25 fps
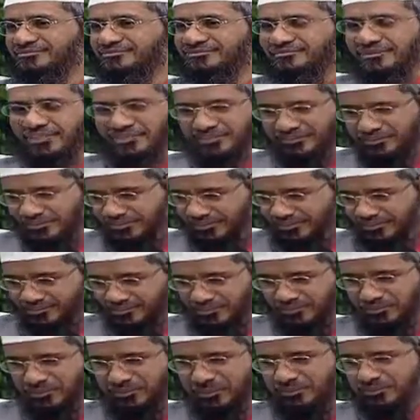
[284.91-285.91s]
And then say,
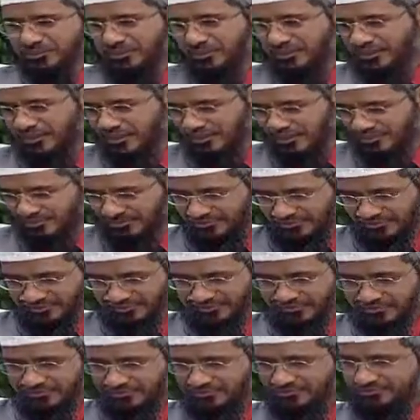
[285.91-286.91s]
subhanahu bin Allah,
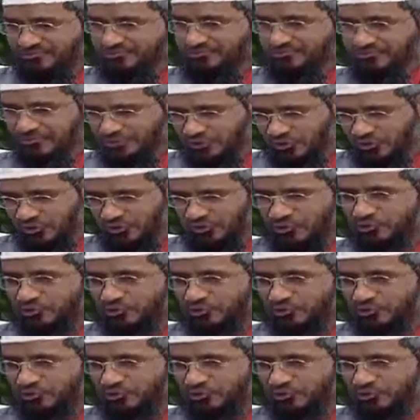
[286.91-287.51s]
glory be